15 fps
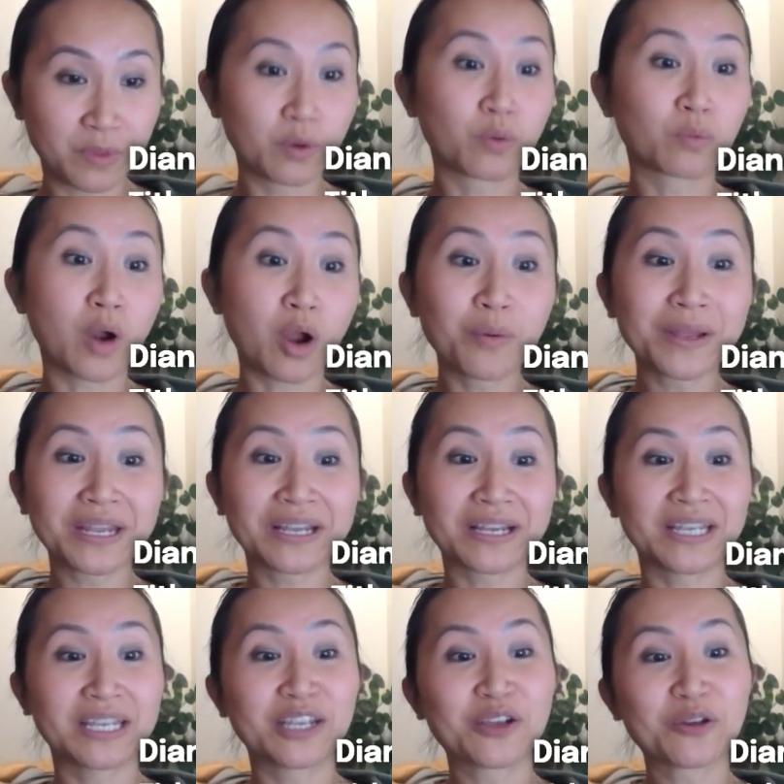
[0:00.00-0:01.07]
growing a
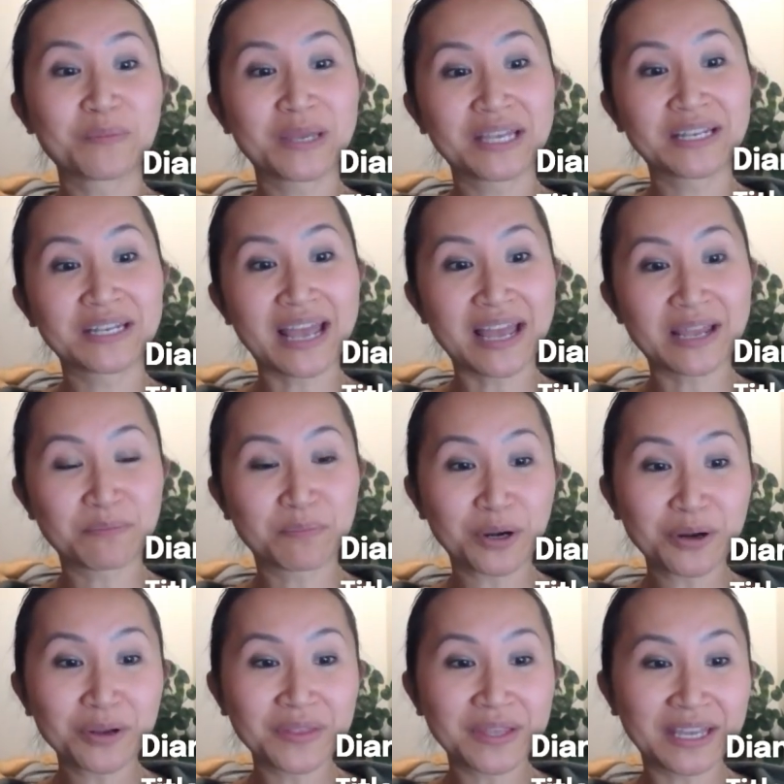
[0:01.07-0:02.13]
human and
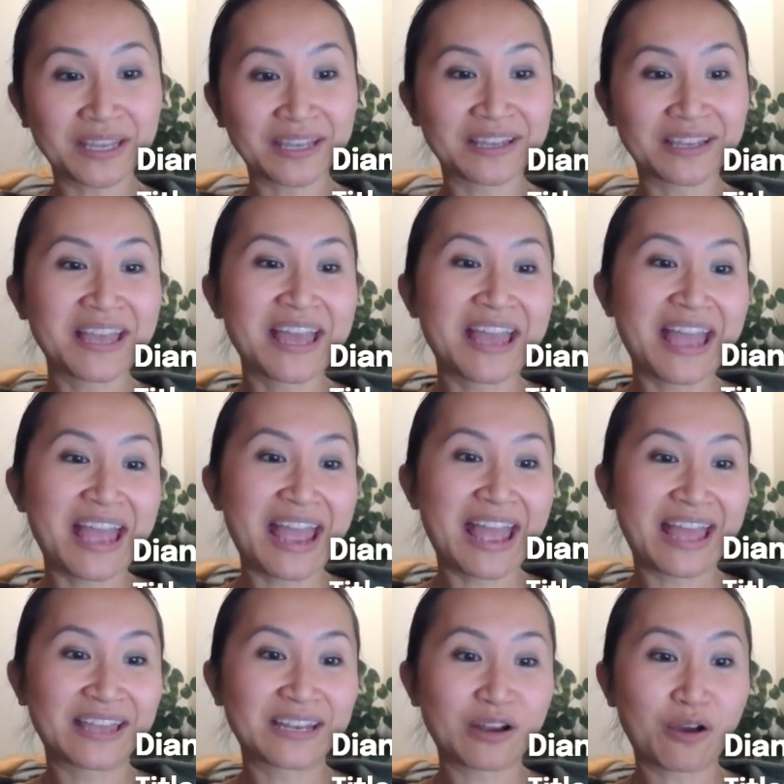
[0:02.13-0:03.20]
birthing.
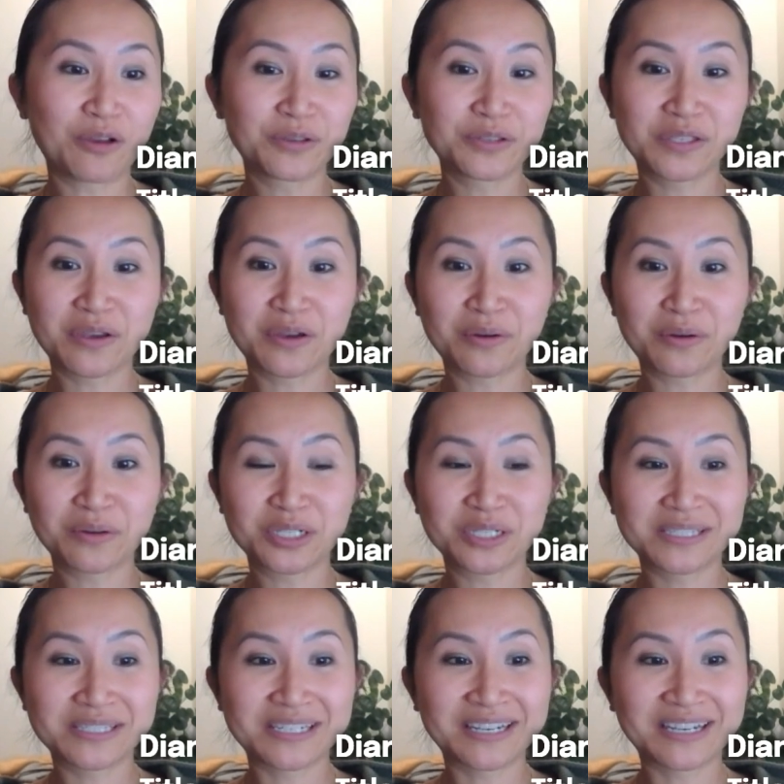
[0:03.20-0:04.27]
and also
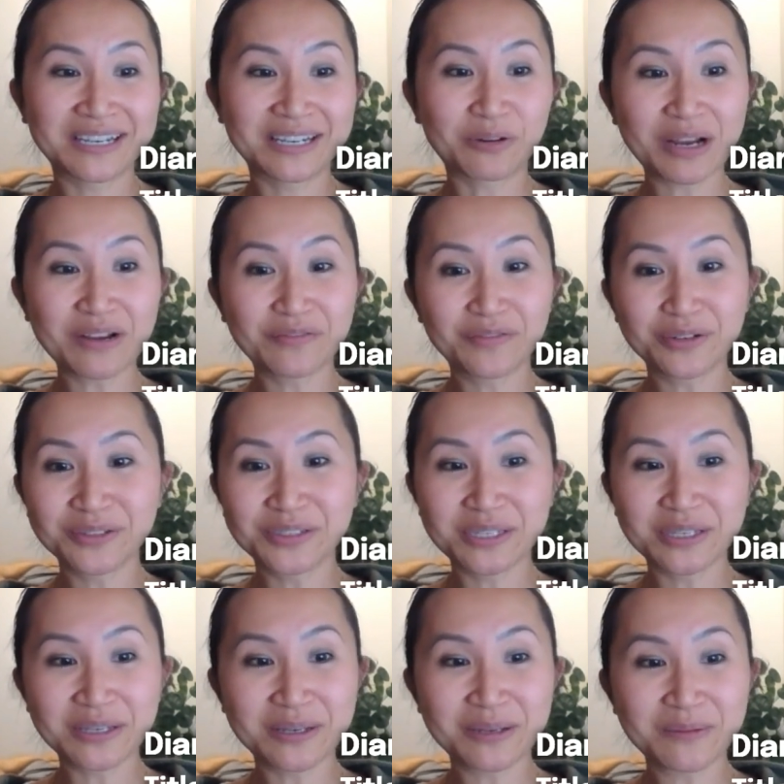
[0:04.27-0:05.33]
just grateful
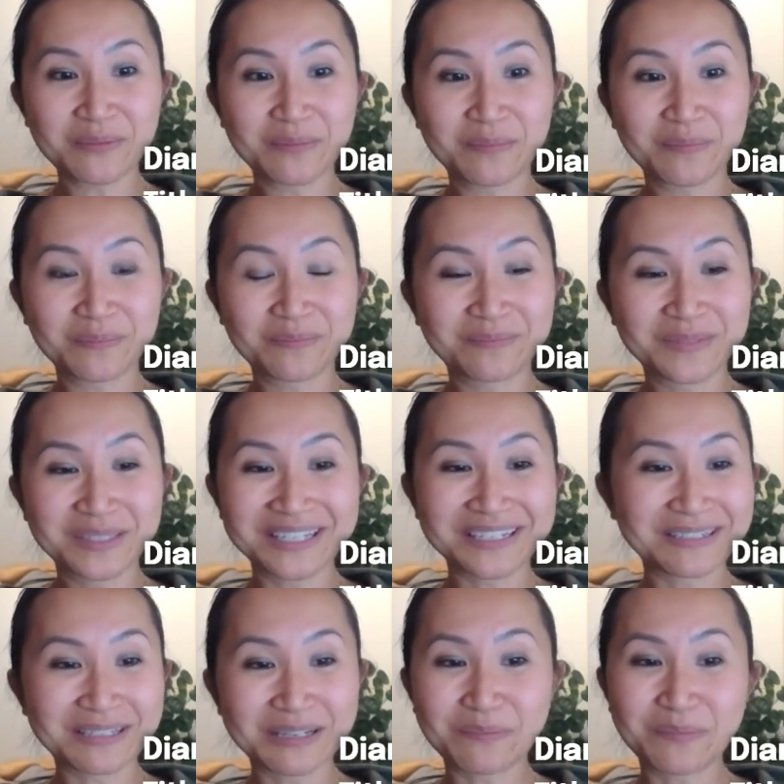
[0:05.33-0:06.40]

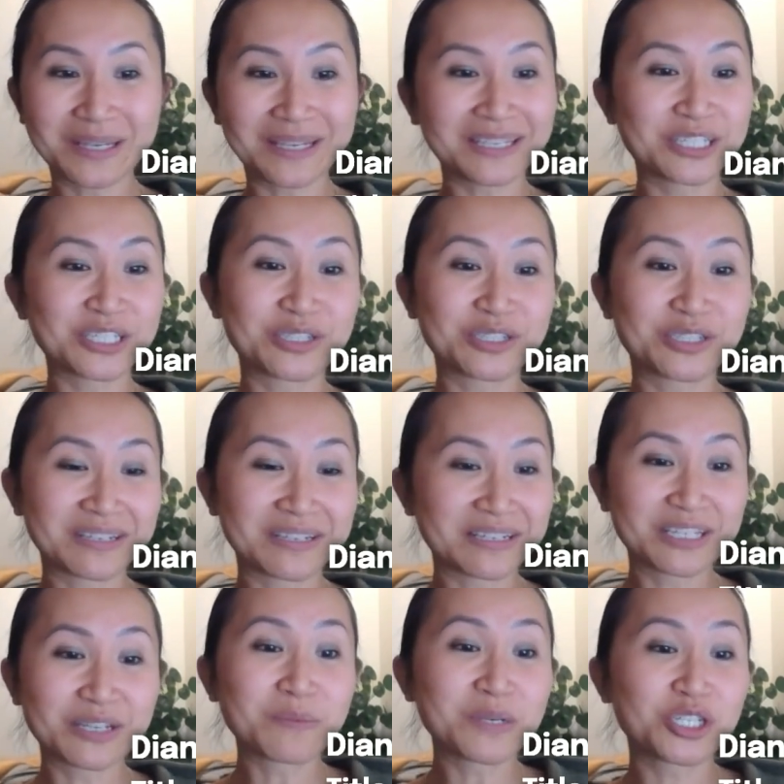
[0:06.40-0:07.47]
to
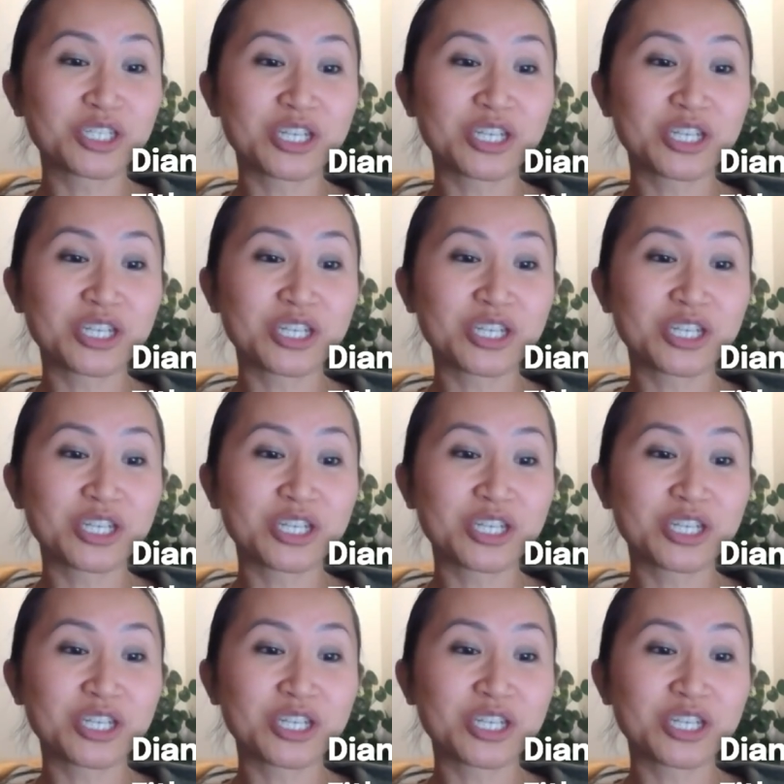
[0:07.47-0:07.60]
be